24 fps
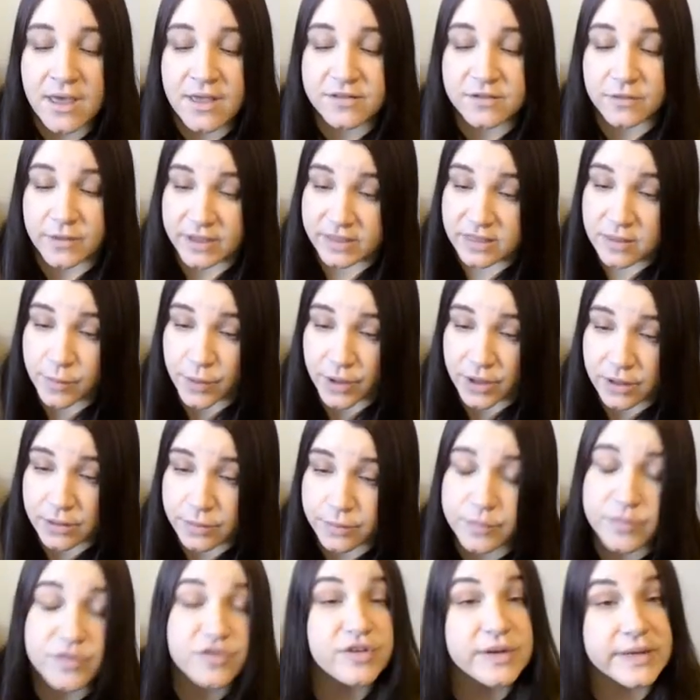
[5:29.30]
so in the book,
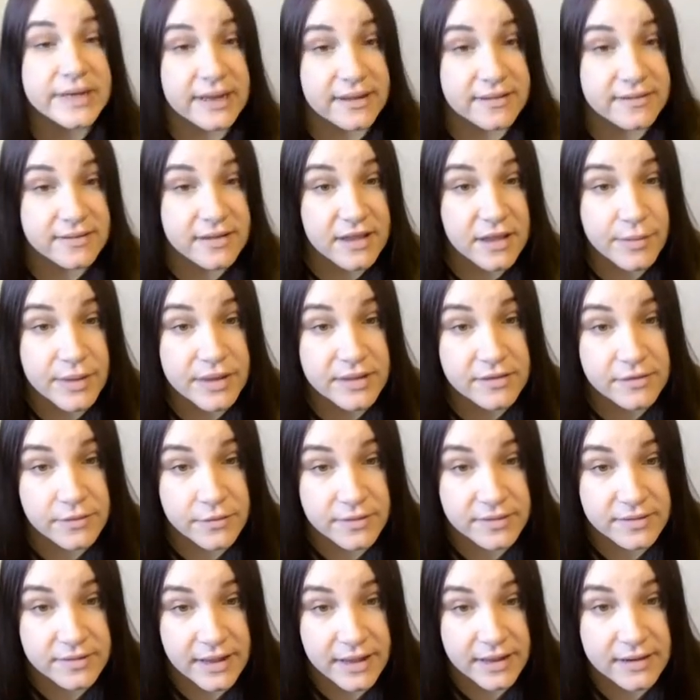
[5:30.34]
she does commit
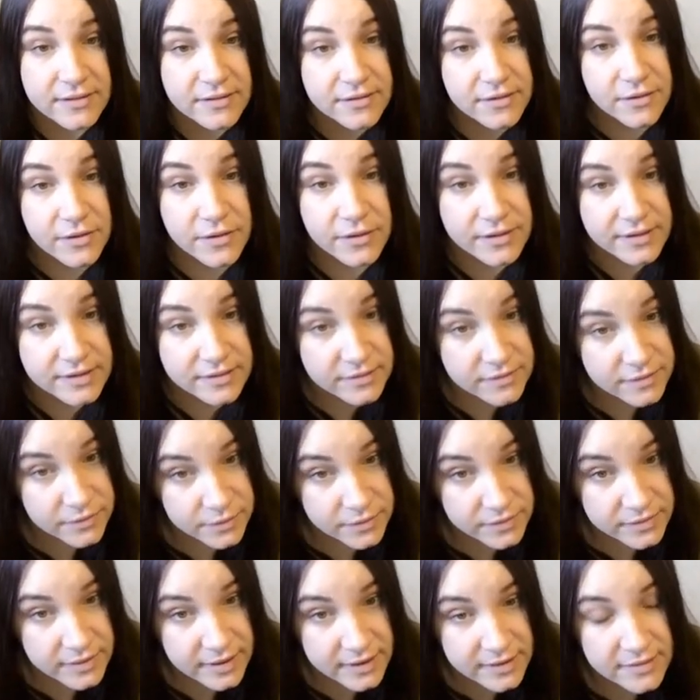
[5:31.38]
suicide, so there is
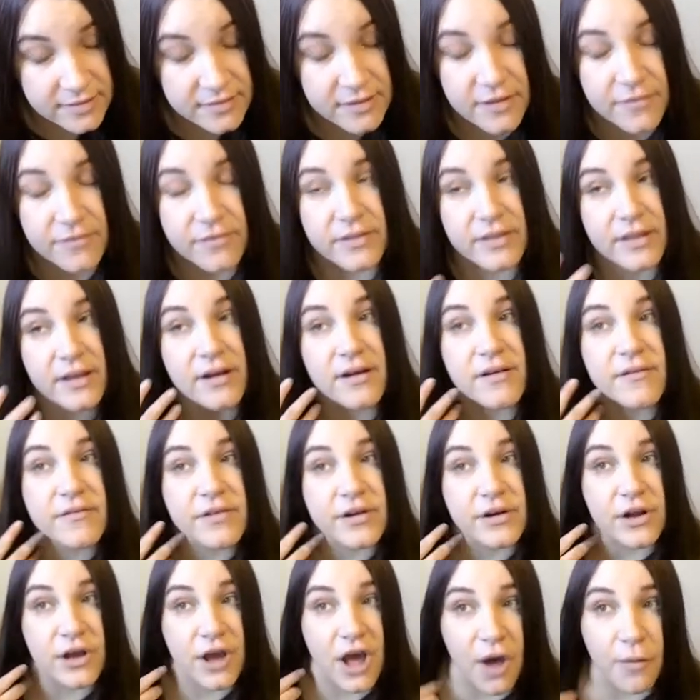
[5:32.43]
suicide stuff in there.
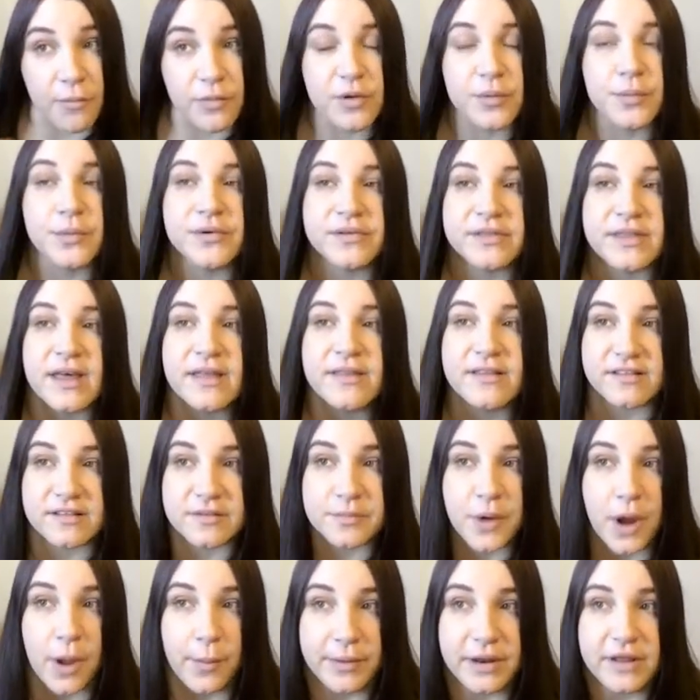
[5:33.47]
If you're not comfortable with that,
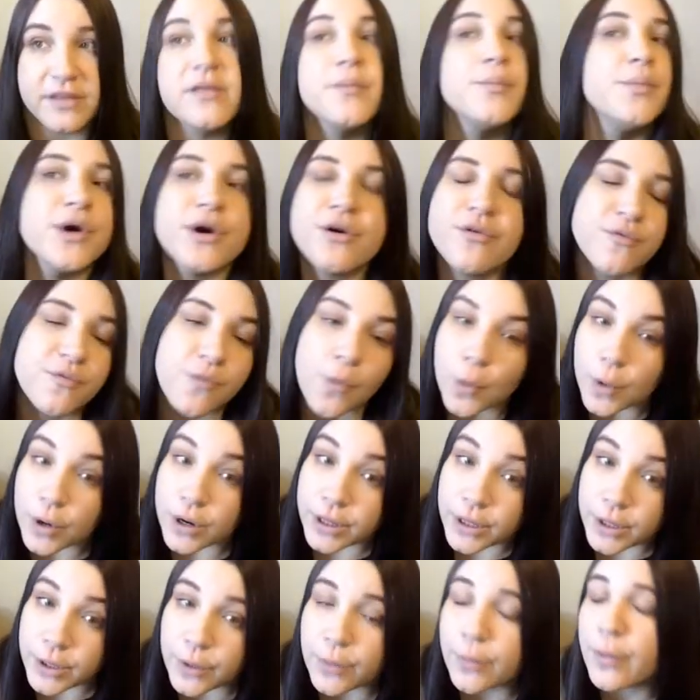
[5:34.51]
this is probably not the book
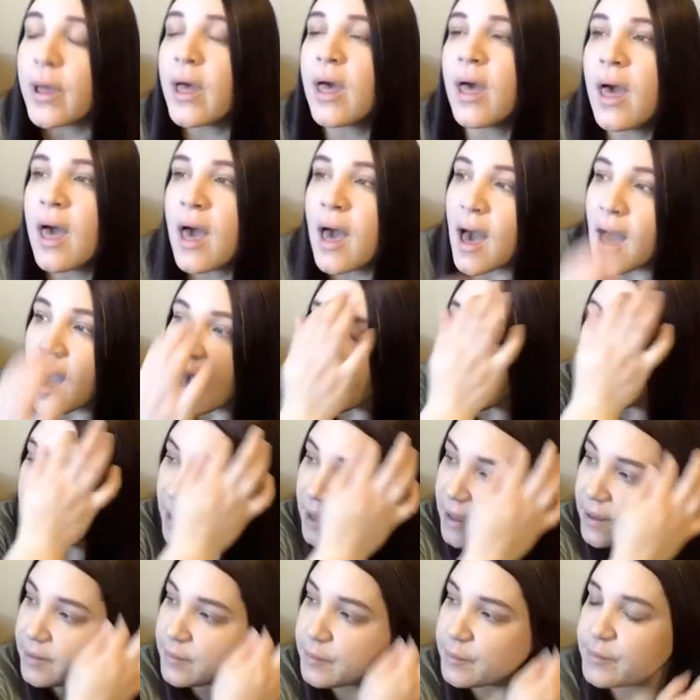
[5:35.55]
for you.
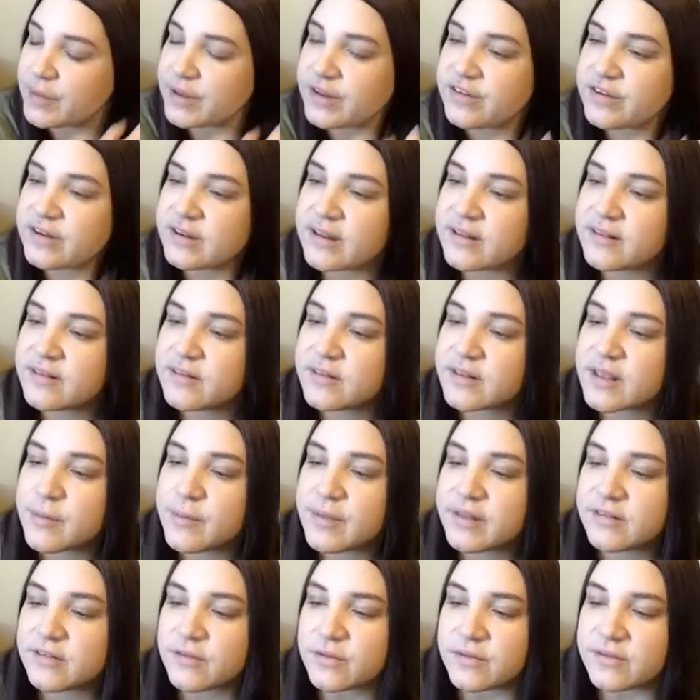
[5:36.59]
Um, but she does
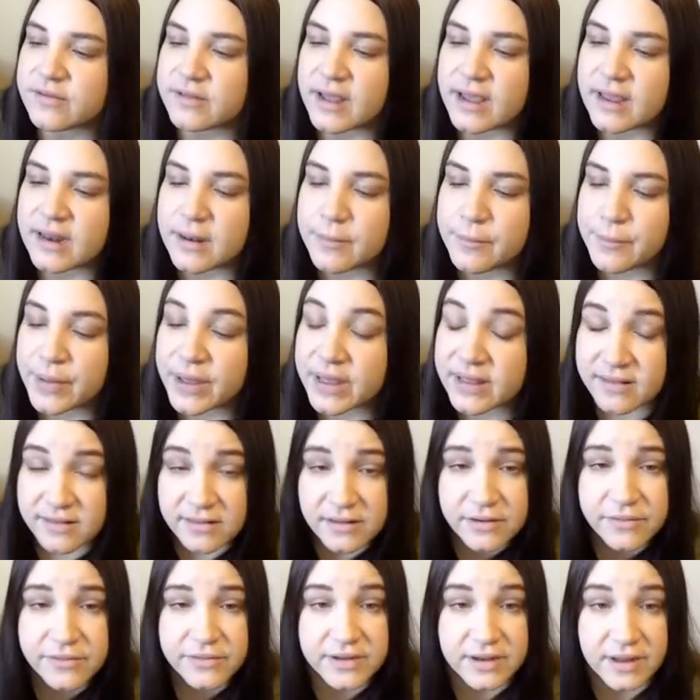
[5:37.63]
commit suicide, but
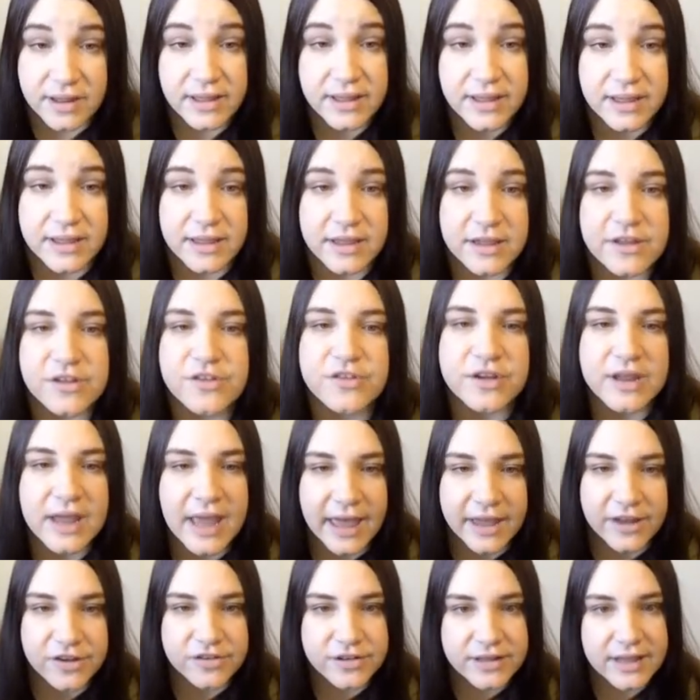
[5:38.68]
instead of dying, she
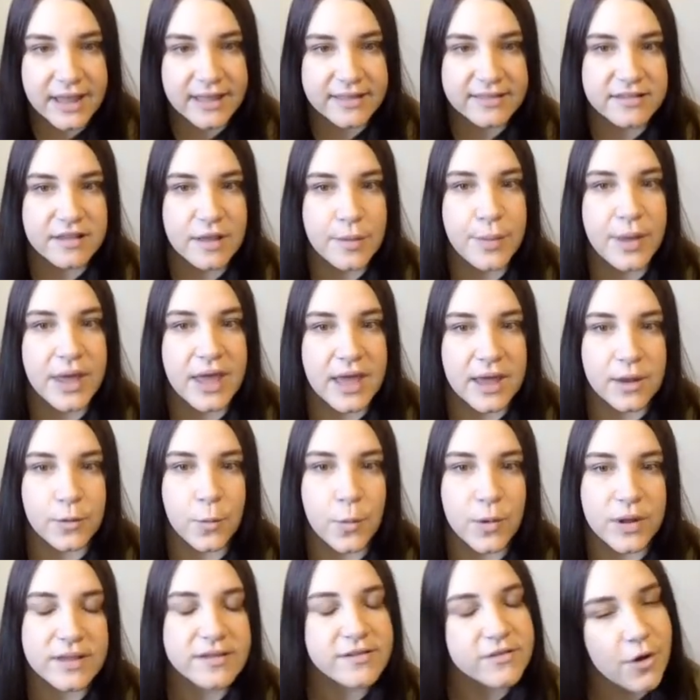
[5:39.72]
actually ends up in
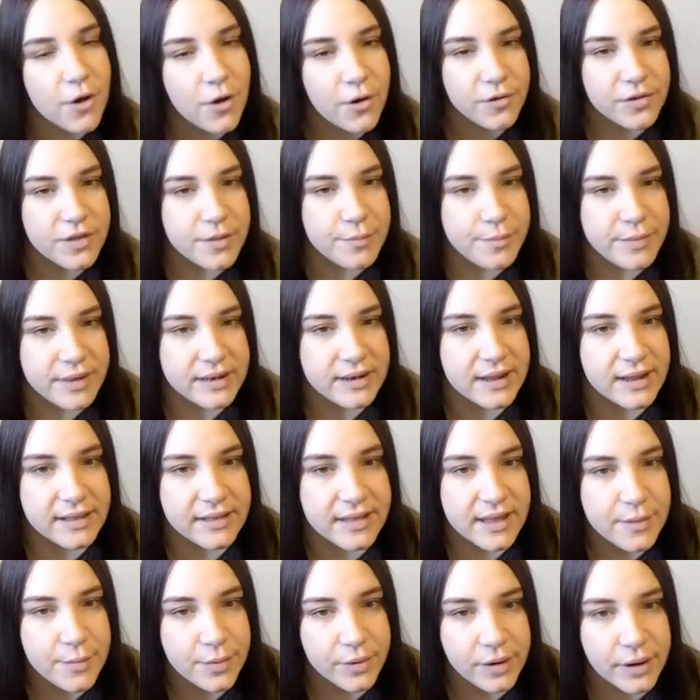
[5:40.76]
what is called the Midnight
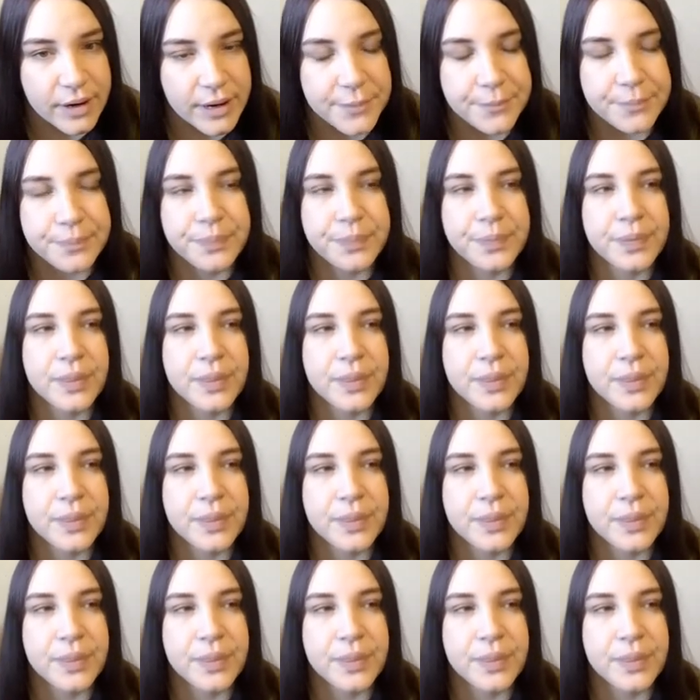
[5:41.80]
Library.